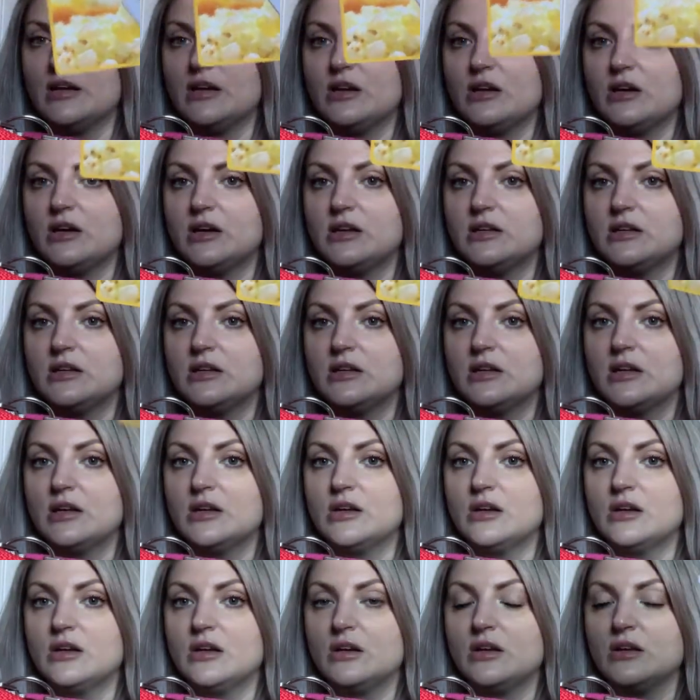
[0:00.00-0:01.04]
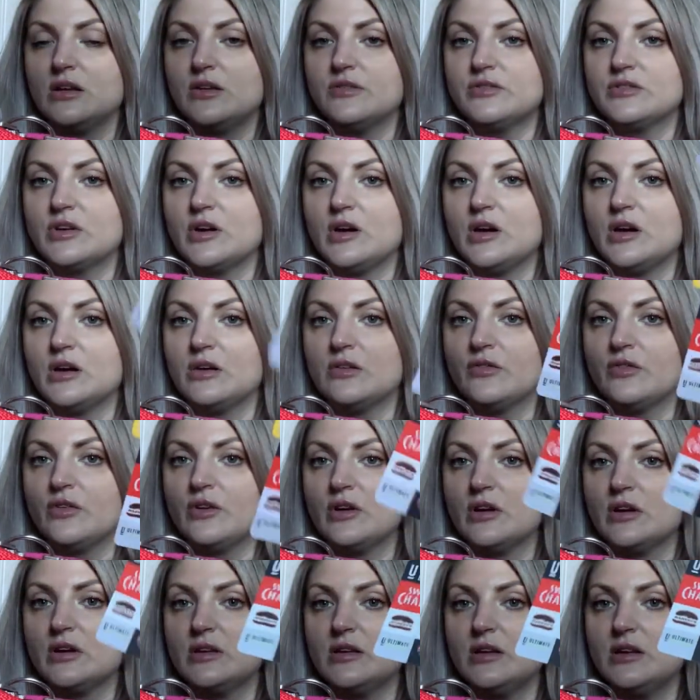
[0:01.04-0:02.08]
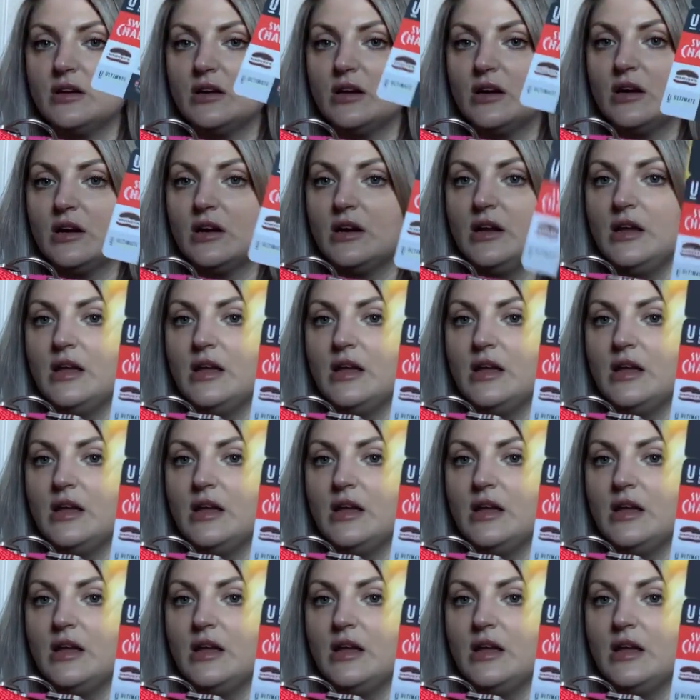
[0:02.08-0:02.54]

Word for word: got a gift card for dinner